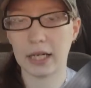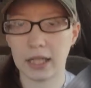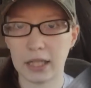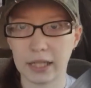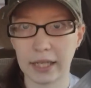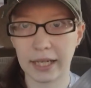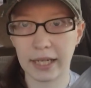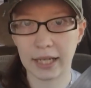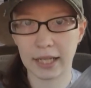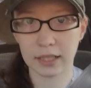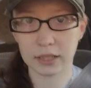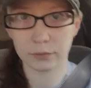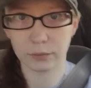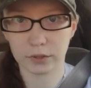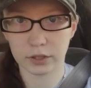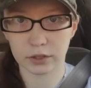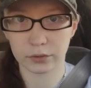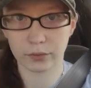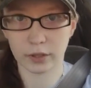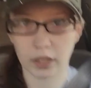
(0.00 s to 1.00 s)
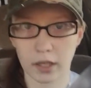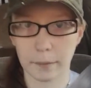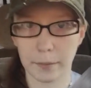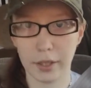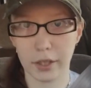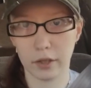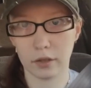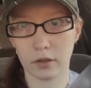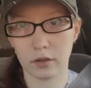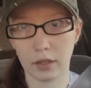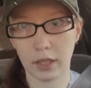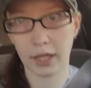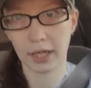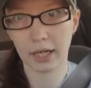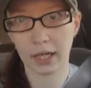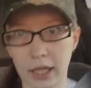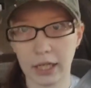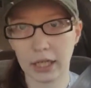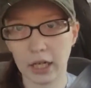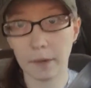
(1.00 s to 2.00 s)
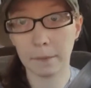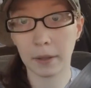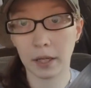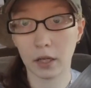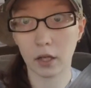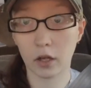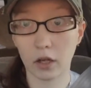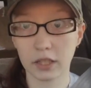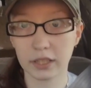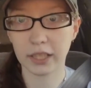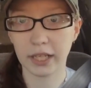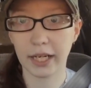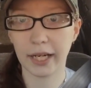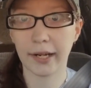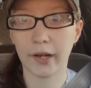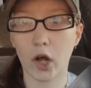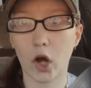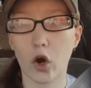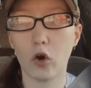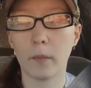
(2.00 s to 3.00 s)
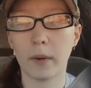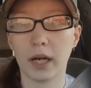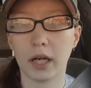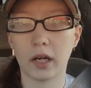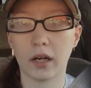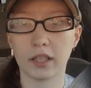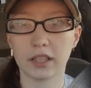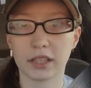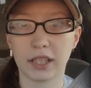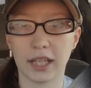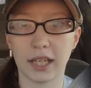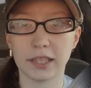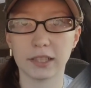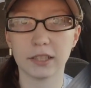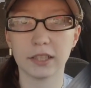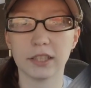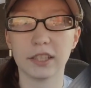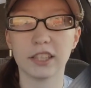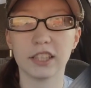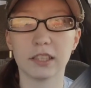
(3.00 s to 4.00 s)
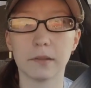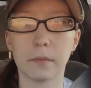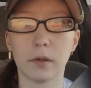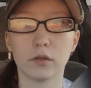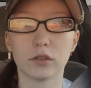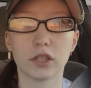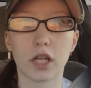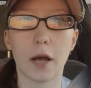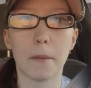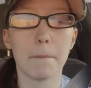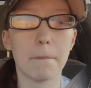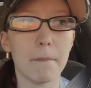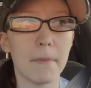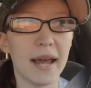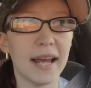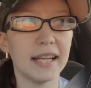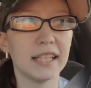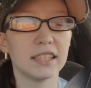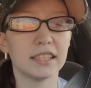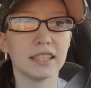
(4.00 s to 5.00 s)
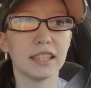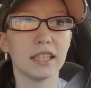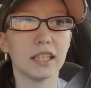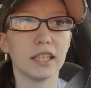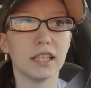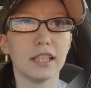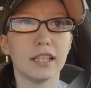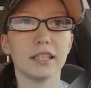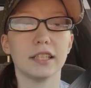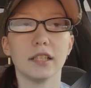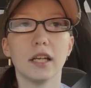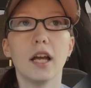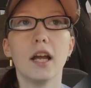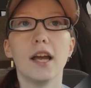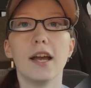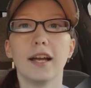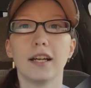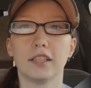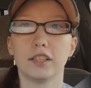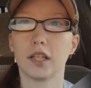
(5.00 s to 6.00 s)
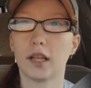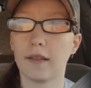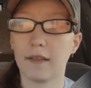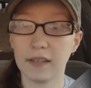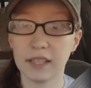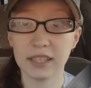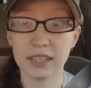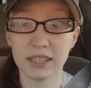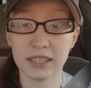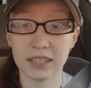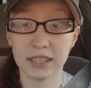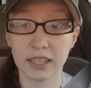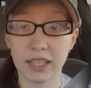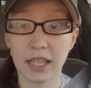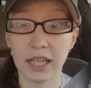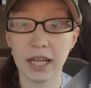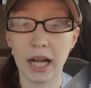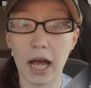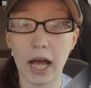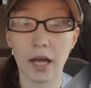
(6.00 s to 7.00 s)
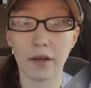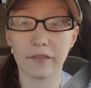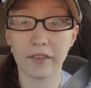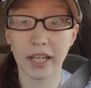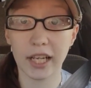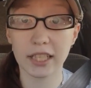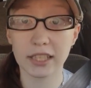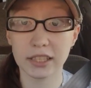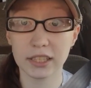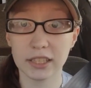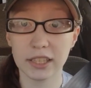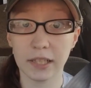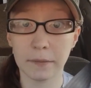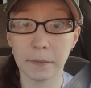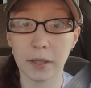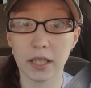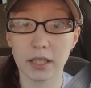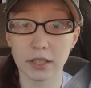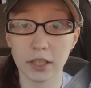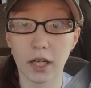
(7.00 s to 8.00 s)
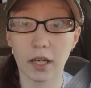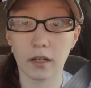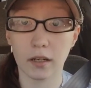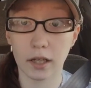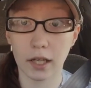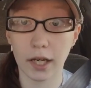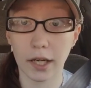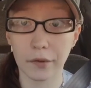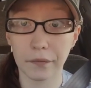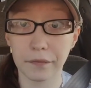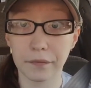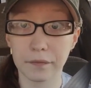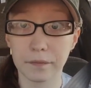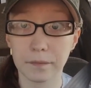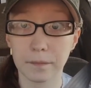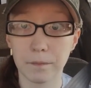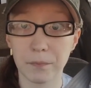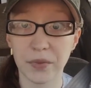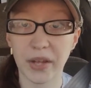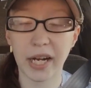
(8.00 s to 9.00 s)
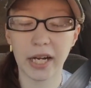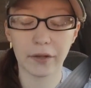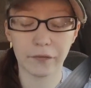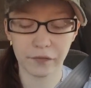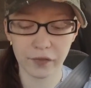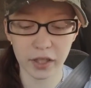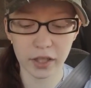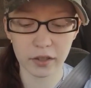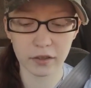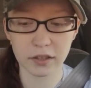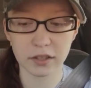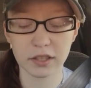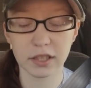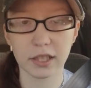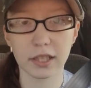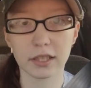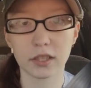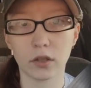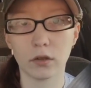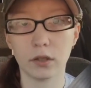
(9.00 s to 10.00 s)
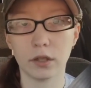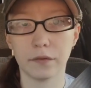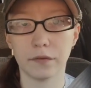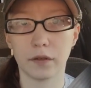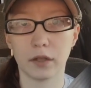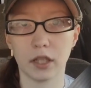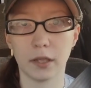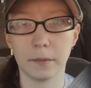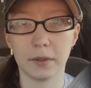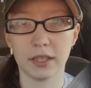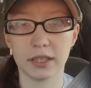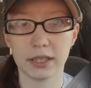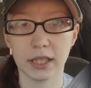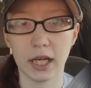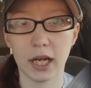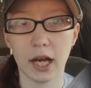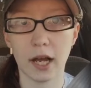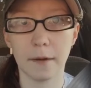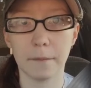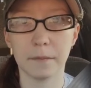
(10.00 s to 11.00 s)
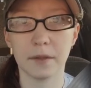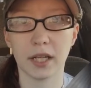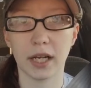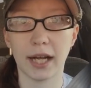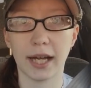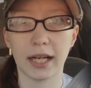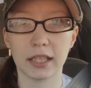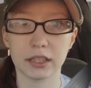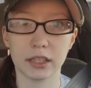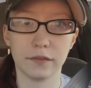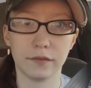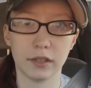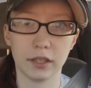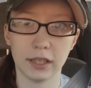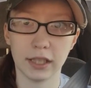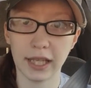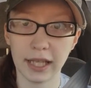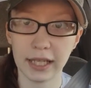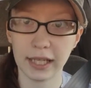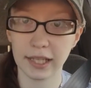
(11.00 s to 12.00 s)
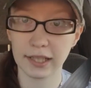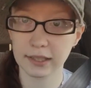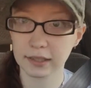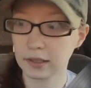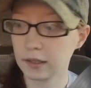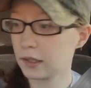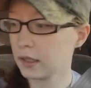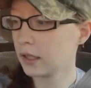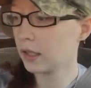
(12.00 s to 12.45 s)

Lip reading: got gas, which is why I'm here, and I got my latte, and oh my gosh guys, this is the most amazingly delicious thing I have tasted in my entire life. And it figures that it's only for a limited time that I actually really like it.